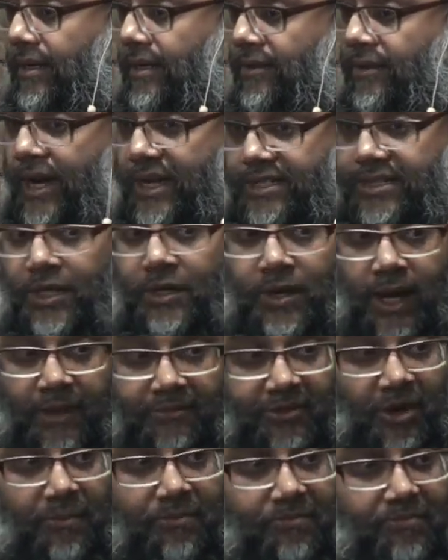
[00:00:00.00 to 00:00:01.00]
right? So
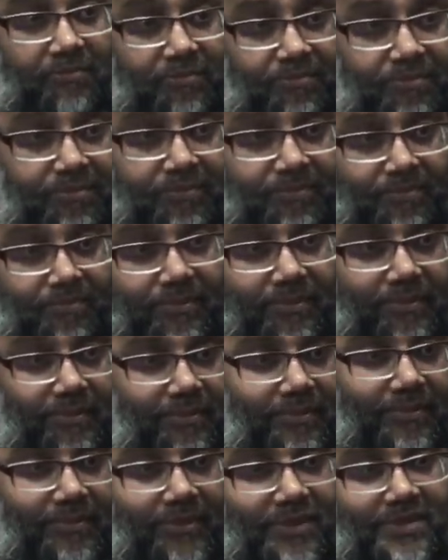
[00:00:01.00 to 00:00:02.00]
I'm not
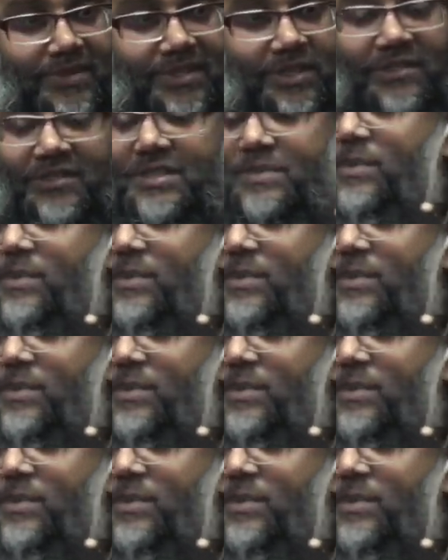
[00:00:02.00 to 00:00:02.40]
silver